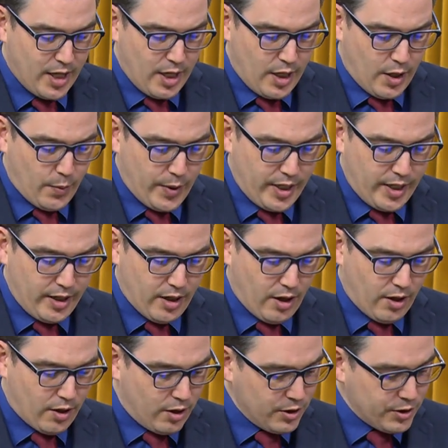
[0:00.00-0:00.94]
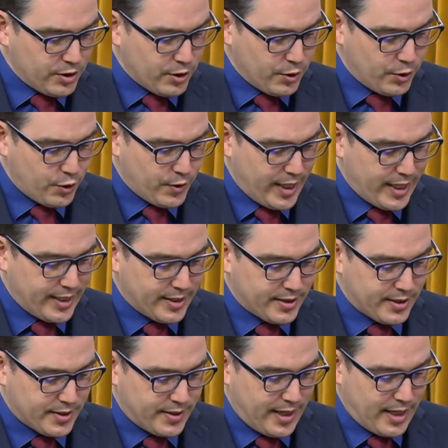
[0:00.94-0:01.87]
We are also creating a
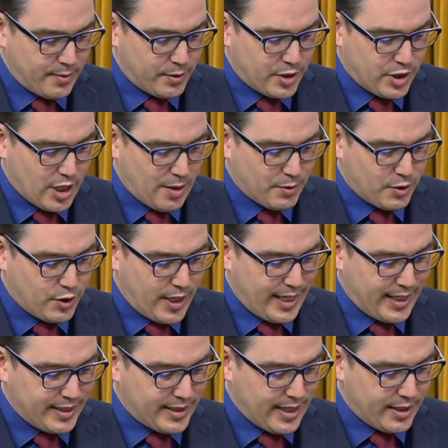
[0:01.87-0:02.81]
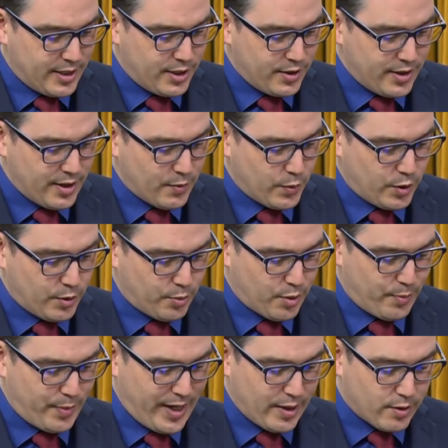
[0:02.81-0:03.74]
sustainable jobs training center that will
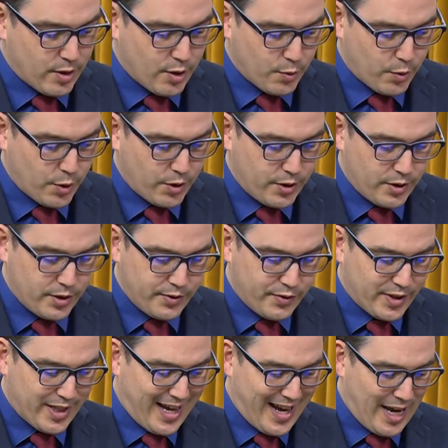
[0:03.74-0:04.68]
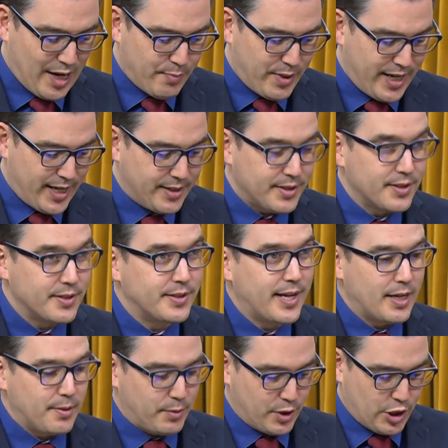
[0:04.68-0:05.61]
prepare our workers for the high-paying
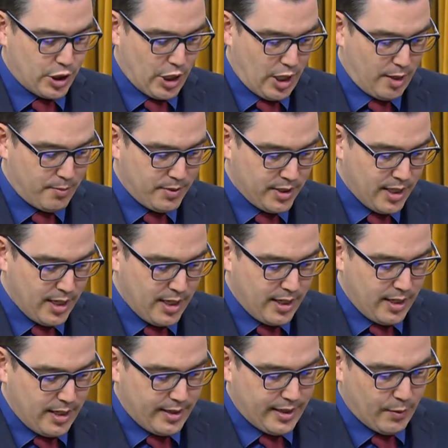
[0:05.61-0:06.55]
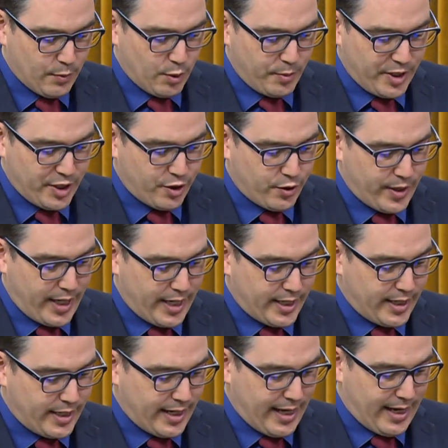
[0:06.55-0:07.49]
sustainable jobs that will be
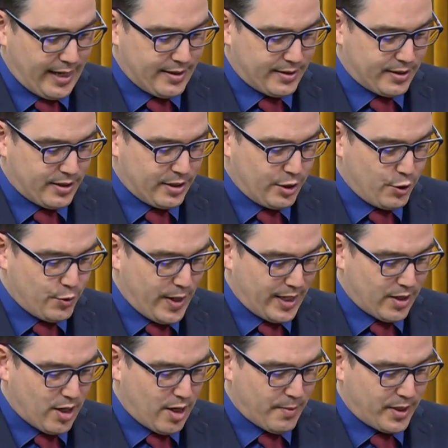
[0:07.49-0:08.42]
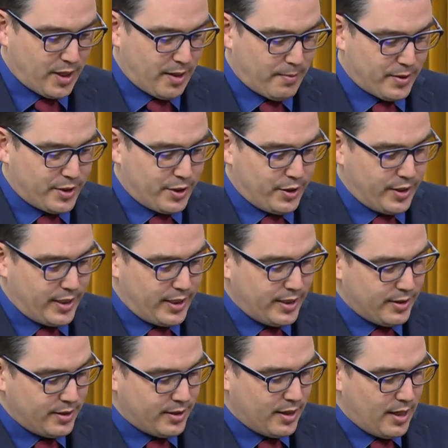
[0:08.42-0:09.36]
created as new economic
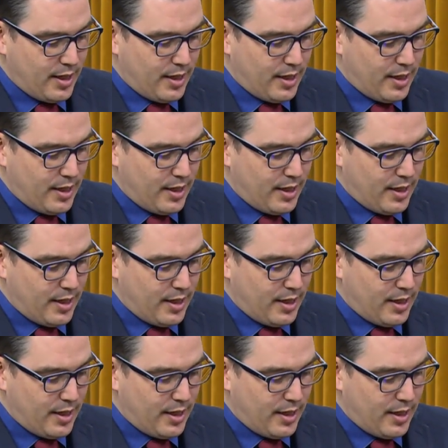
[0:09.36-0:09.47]
opportunities